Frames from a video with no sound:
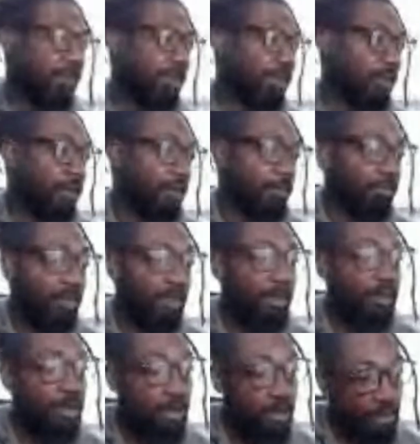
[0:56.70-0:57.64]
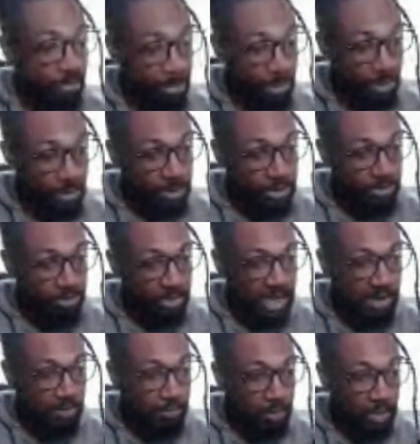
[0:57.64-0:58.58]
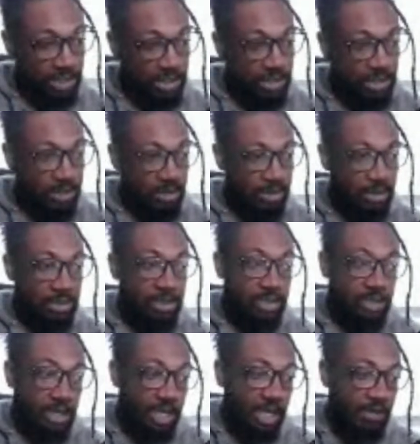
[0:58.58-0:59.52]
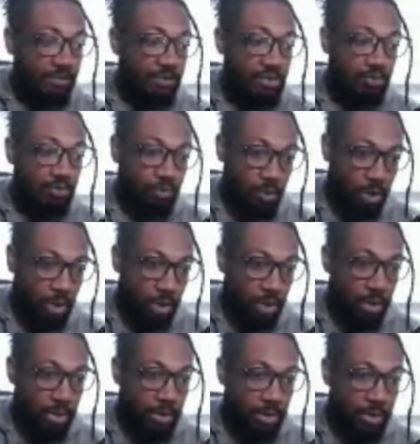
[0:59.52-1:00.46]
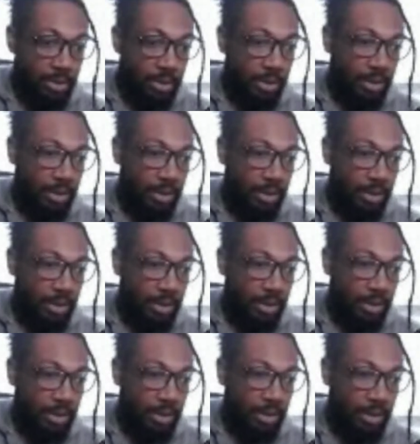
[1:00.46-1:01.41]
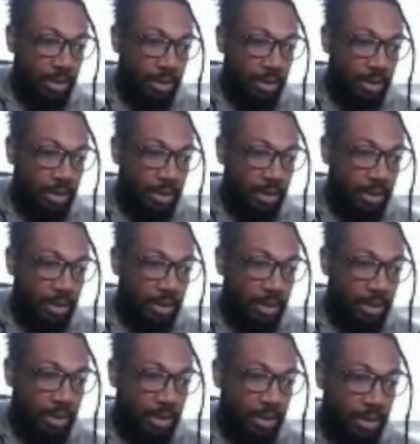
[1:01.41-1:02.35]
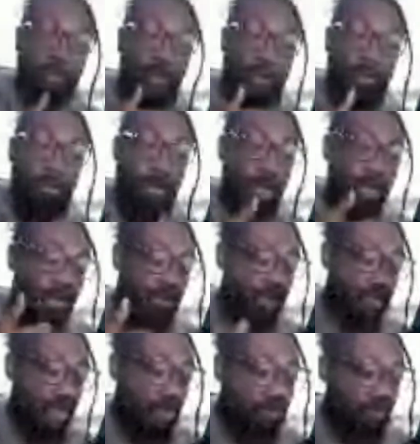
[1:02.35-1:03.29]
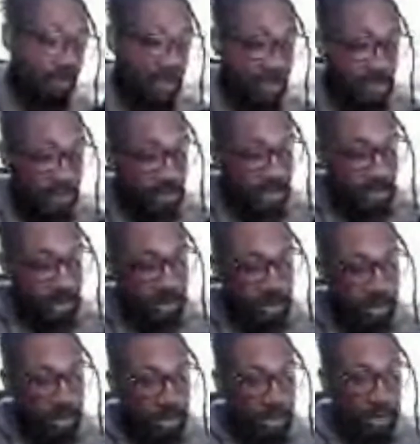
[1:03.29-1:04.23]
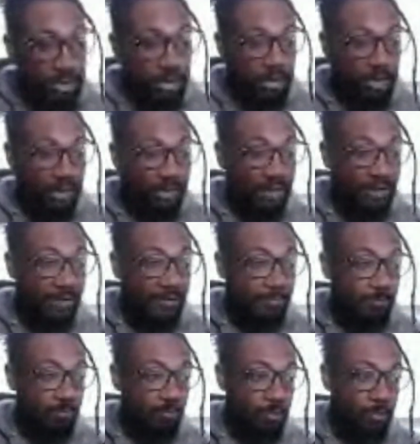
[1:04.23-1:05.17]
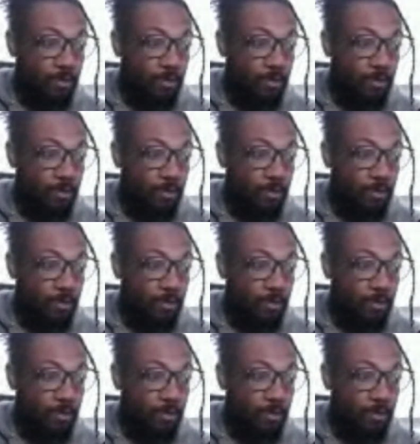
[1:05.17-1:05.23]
the numbers by which the slaves were occupying the American Southeast. Um,